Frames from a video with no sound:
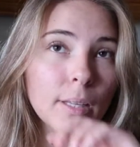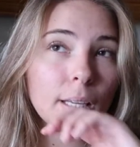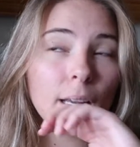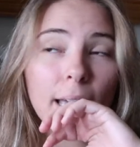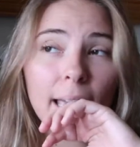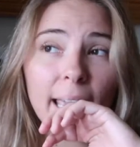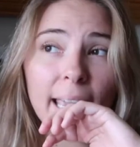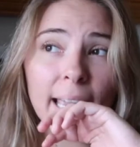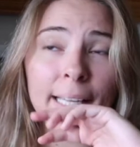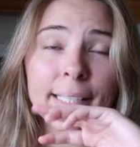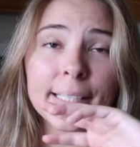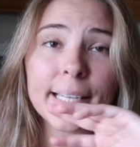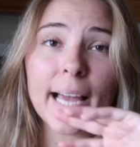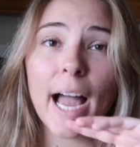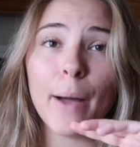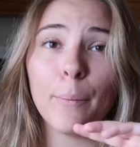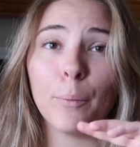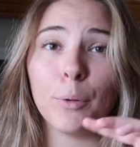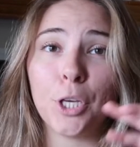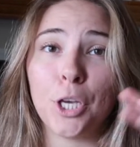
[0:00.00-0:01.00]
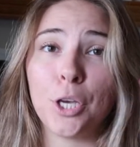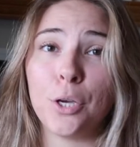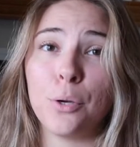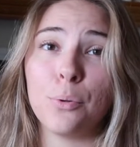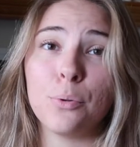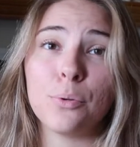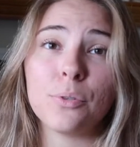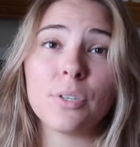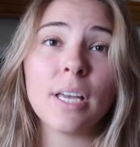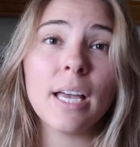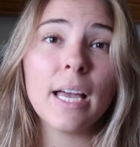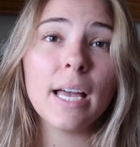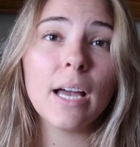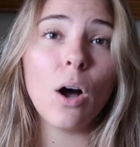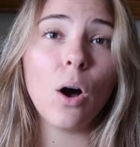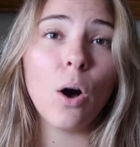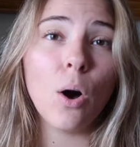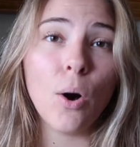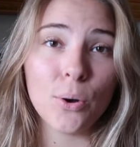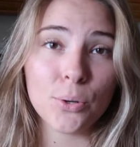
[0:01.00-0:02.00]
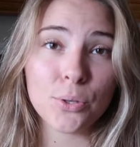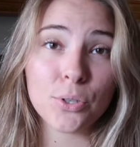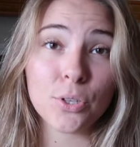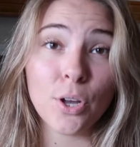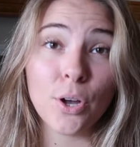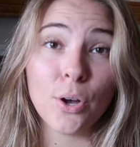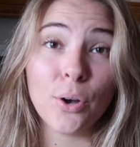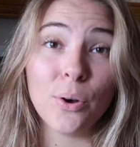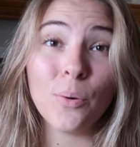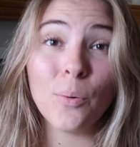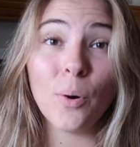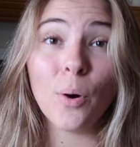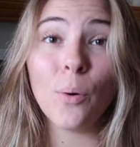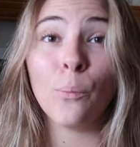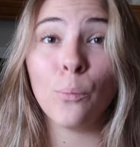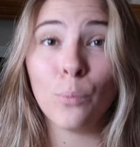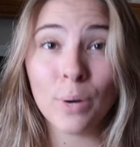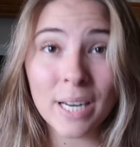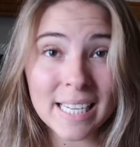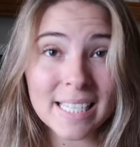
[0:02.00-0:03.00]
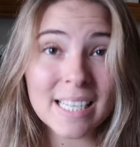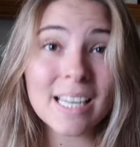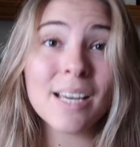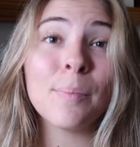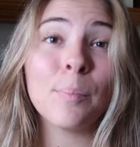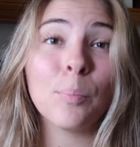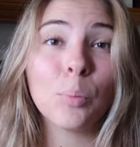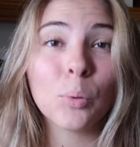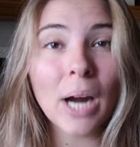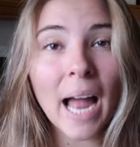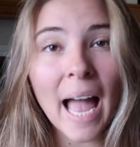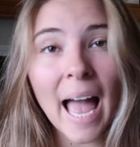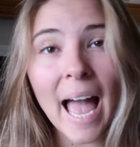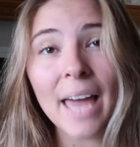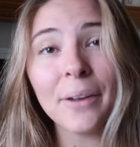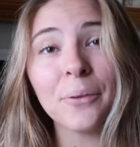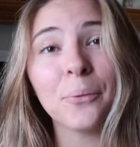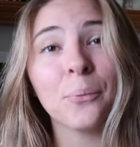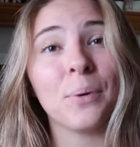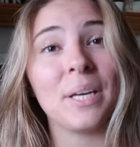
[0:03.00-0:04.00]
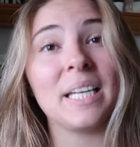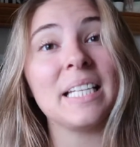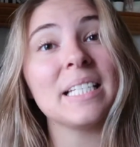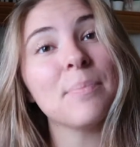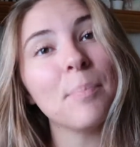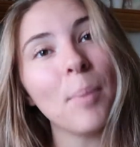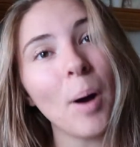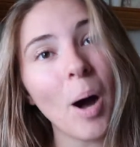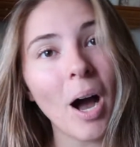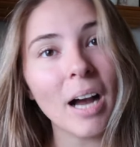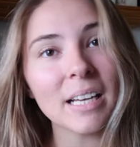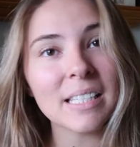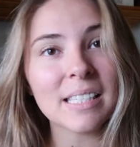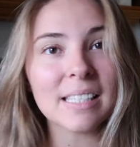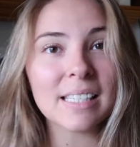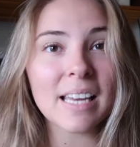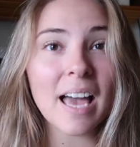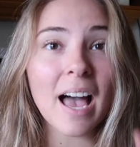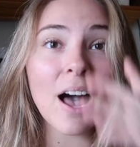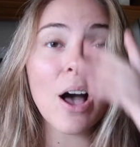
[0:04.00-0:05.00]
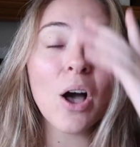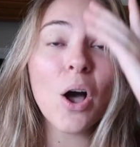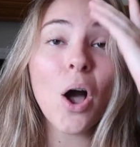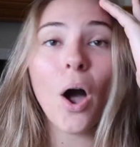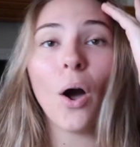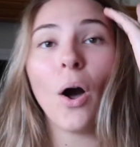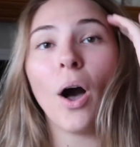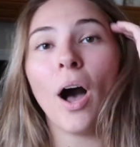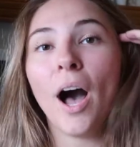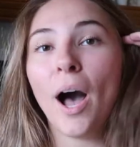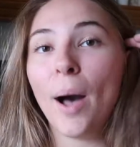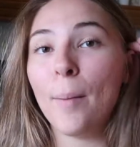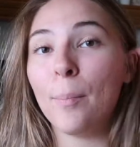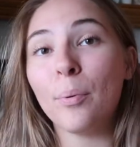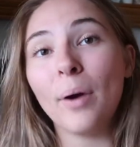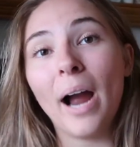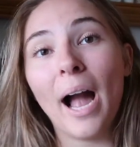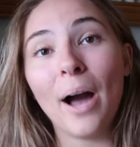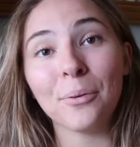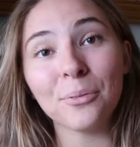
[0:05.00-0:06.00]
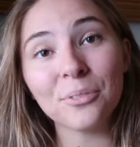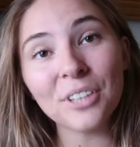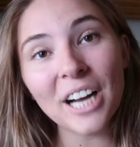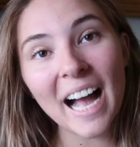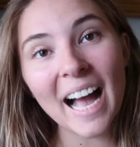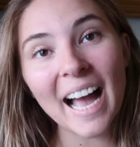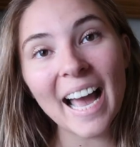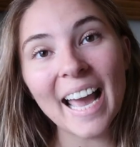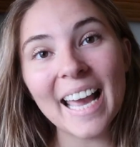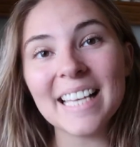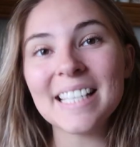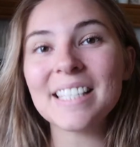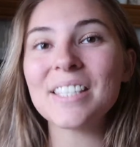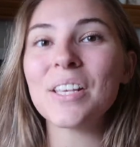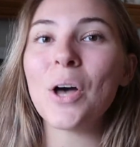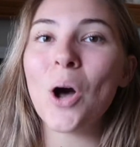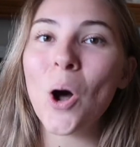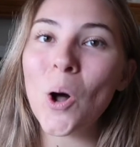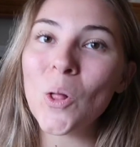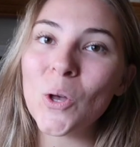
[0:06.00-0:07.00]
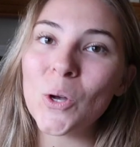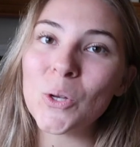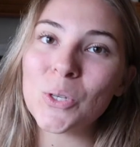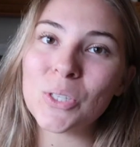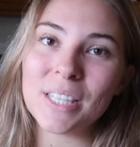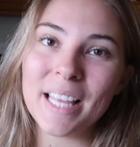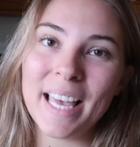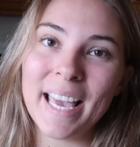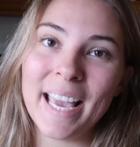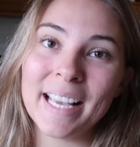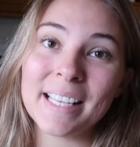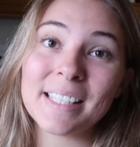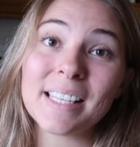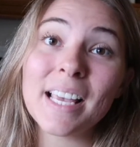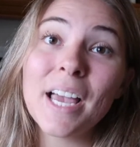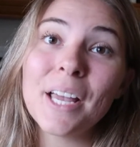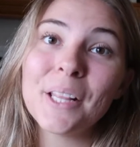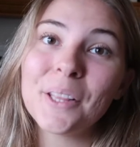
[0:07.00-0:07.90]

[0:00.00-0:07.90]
and I will use also wheat bread, wheat pasta, brown rice, all those things.